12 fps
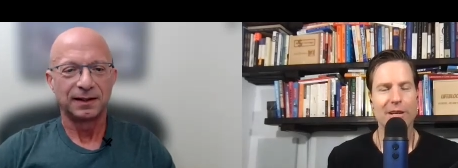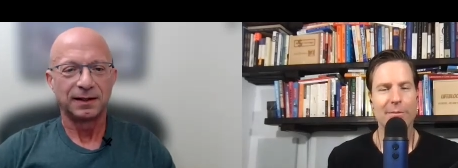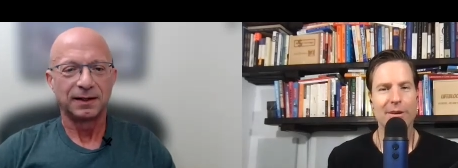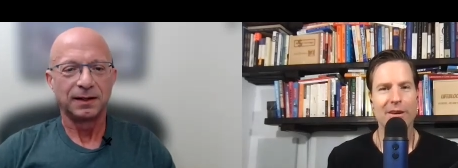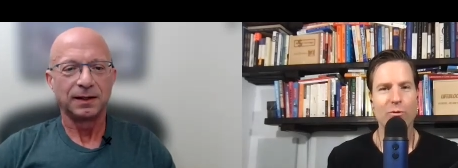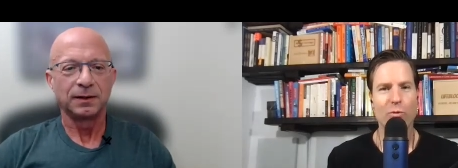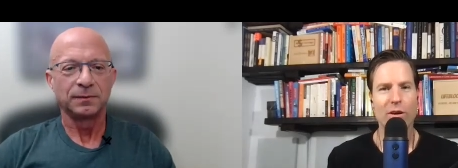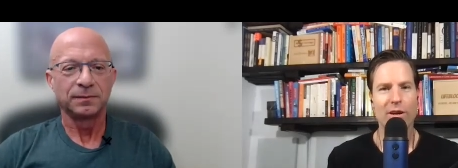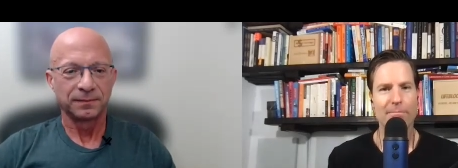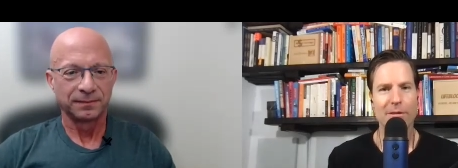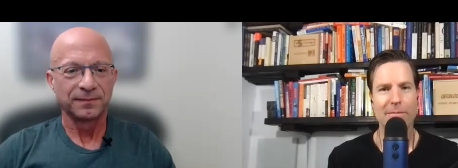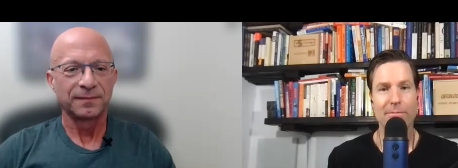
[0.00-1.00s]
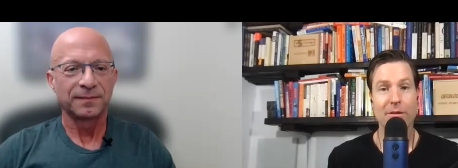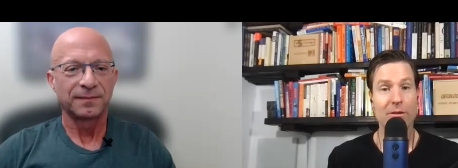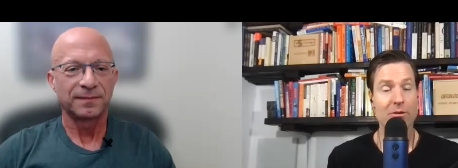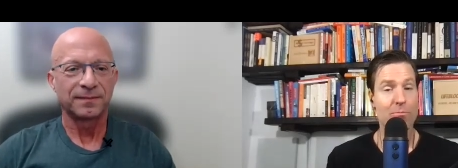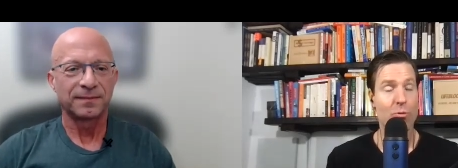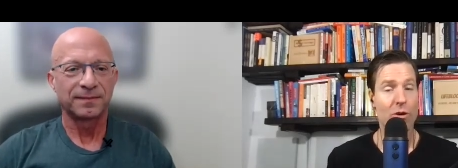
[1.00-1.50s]
Speaker 1: for coming on. Where can
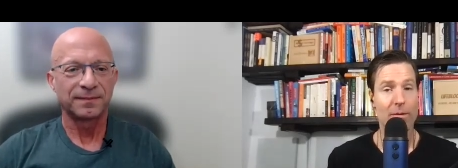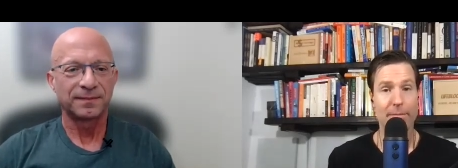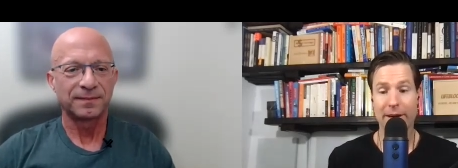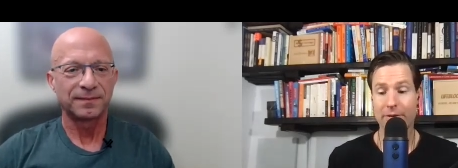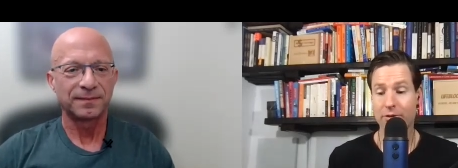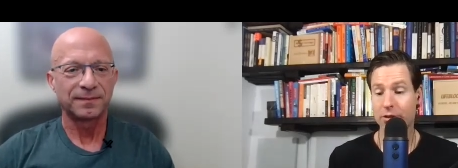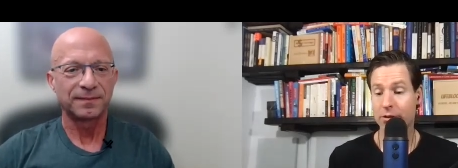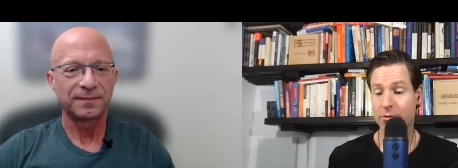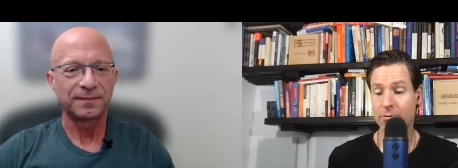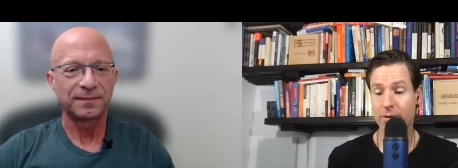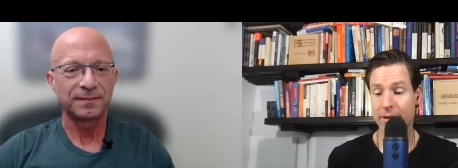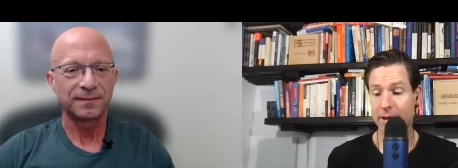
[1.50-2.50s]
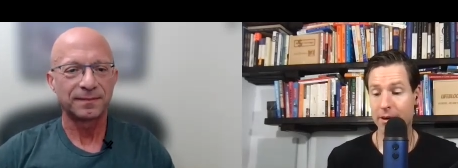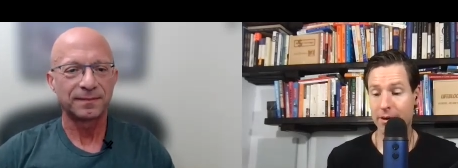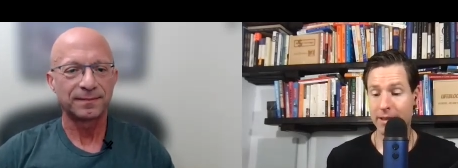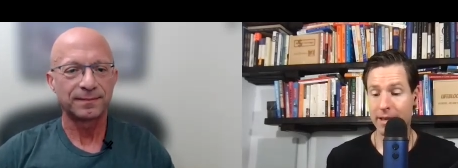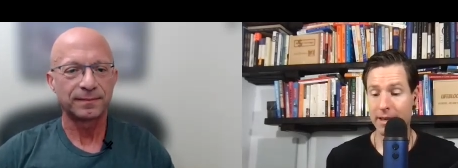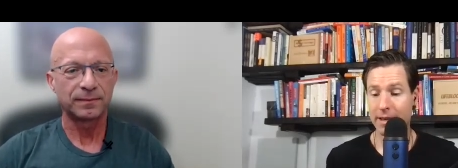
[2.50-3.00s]
people learn more about you and
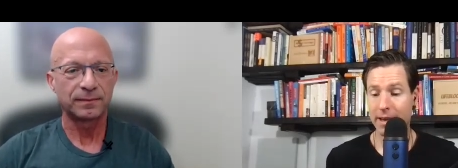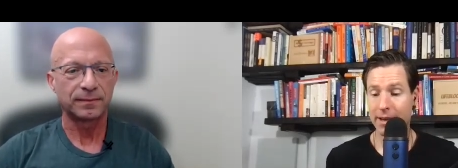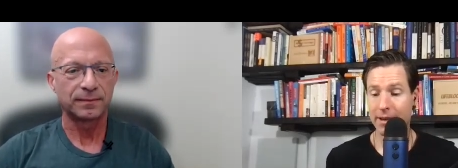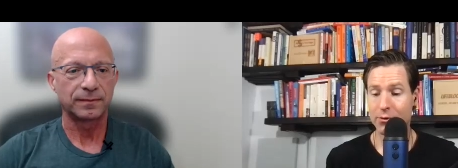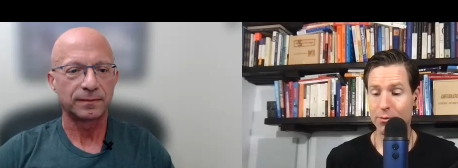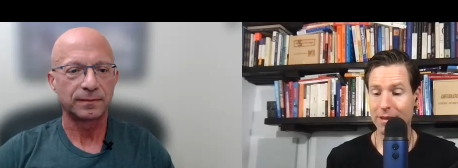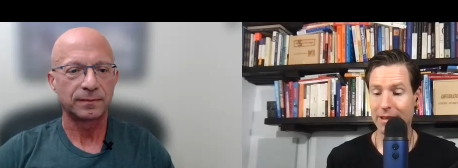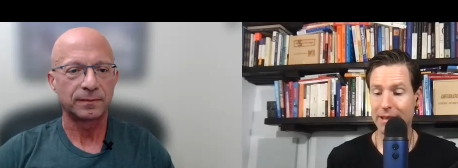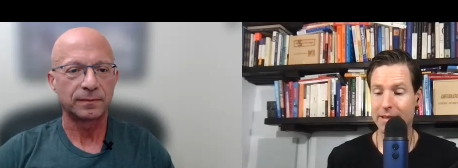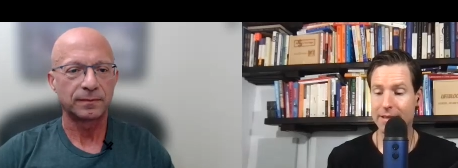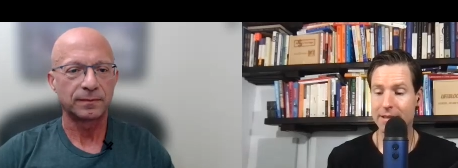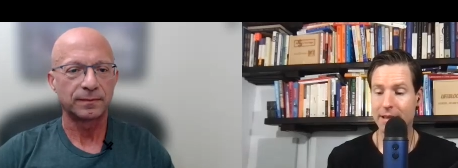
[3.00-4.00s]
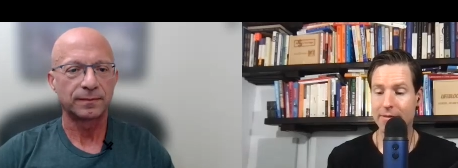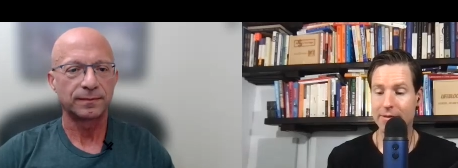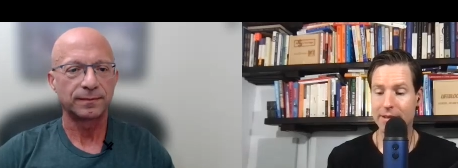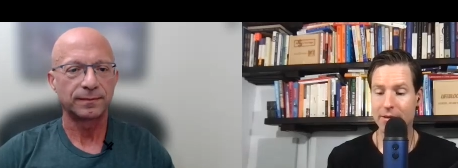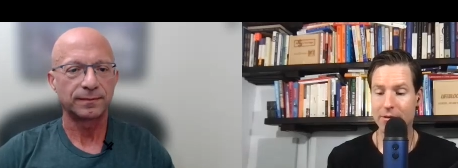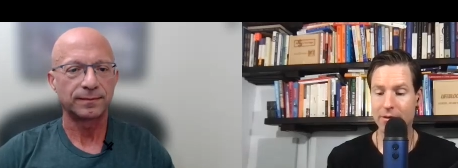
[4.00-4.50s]
how can they engage with Leanness
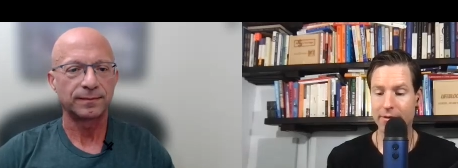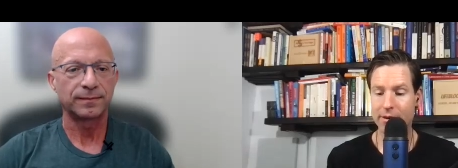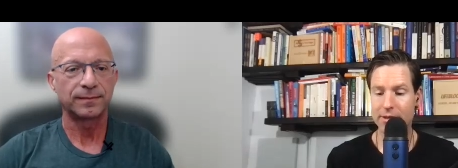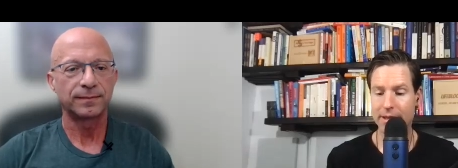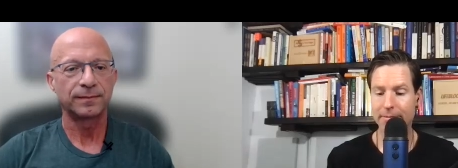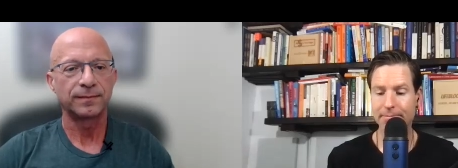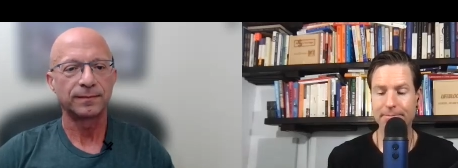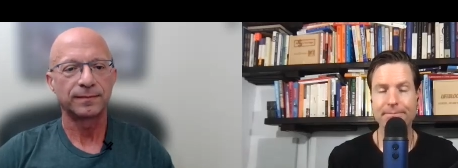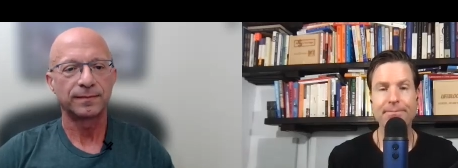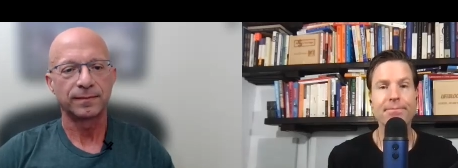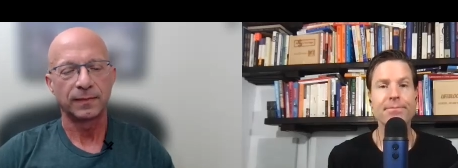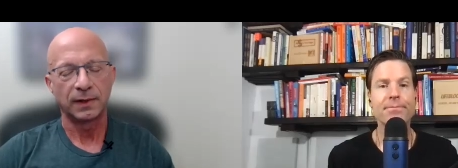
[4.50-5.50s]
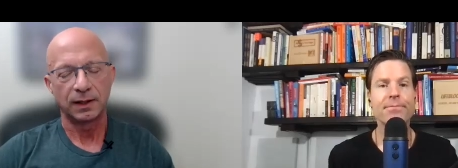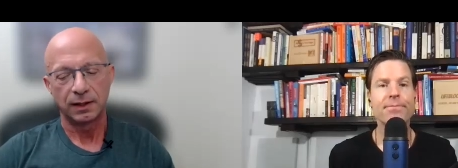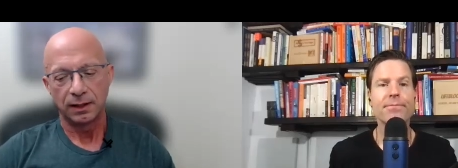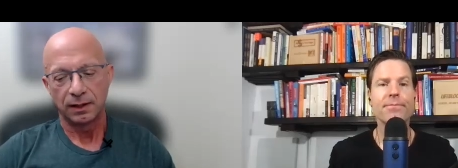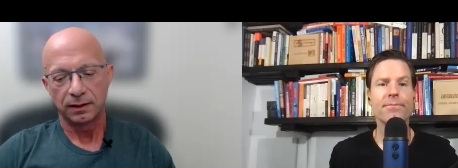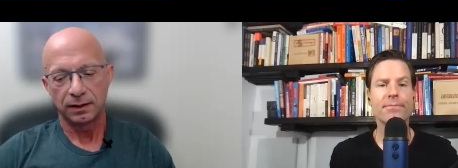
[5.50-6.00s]
Lifestyle University?
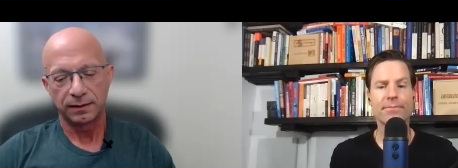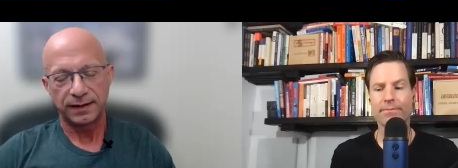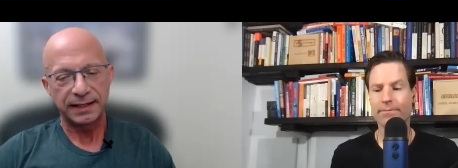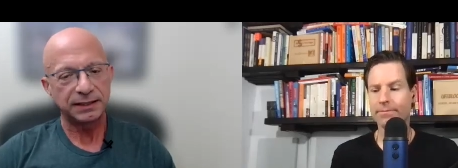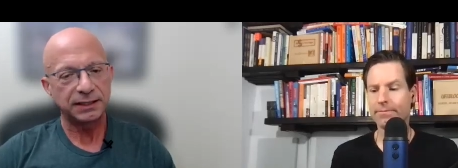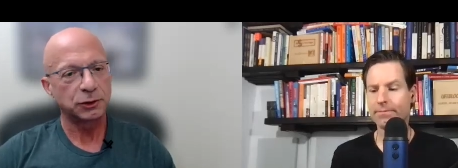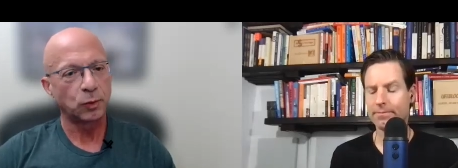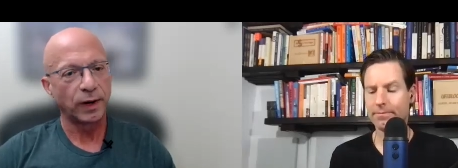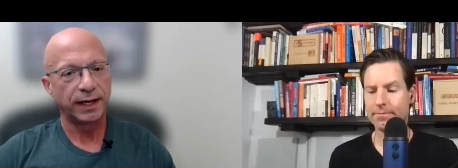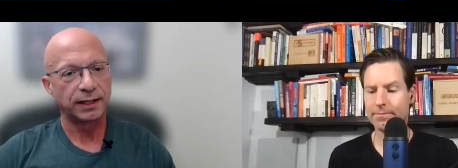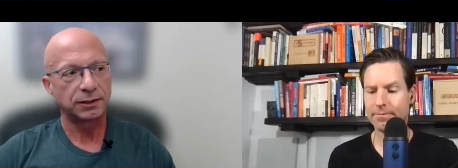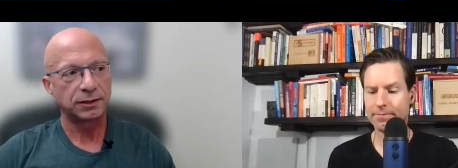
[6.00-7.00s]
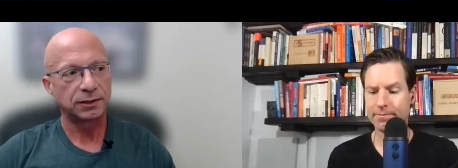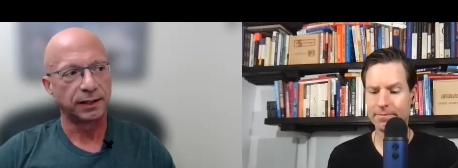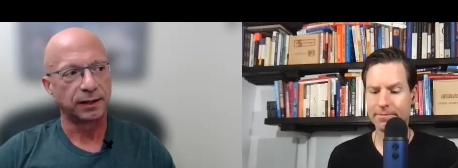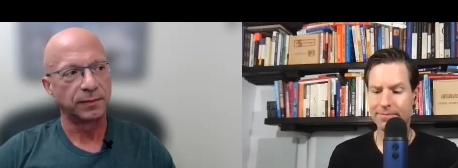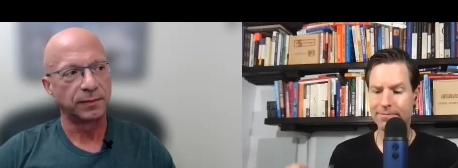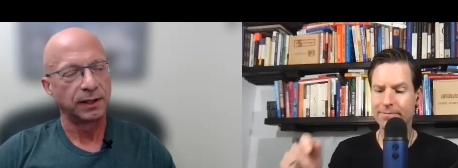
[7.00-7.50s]
Speaker 2: The easiest way is,
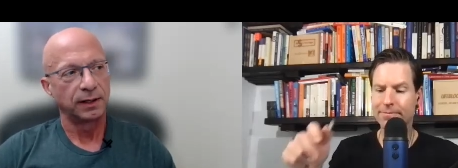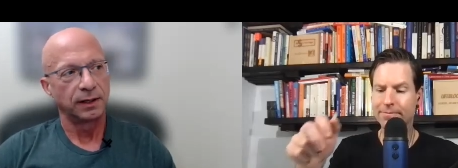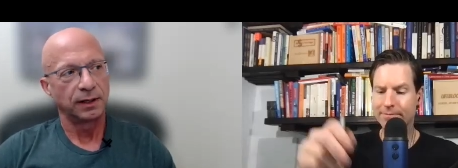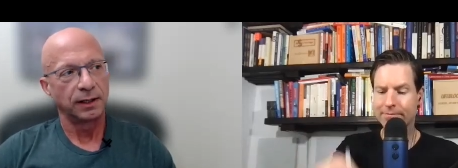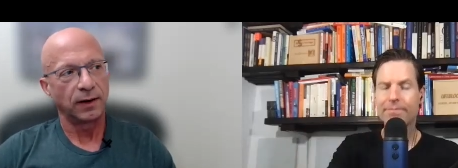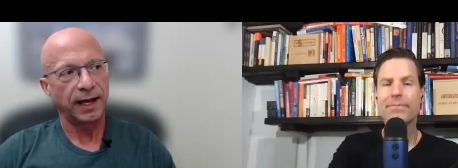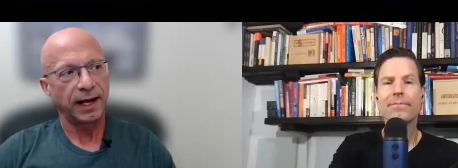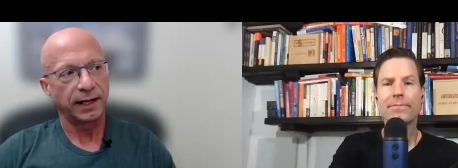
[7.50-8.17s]
you know, had I